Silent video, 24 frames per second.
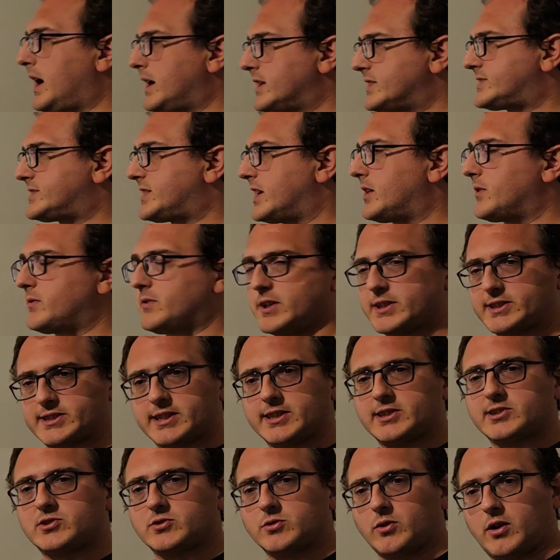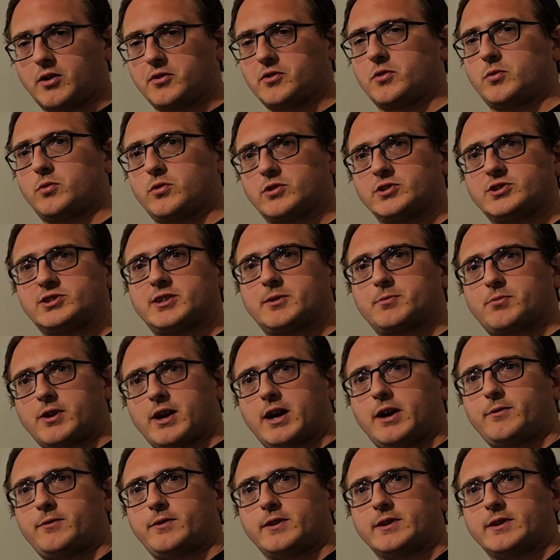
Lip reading: Instead of listening to all the words of the prophets.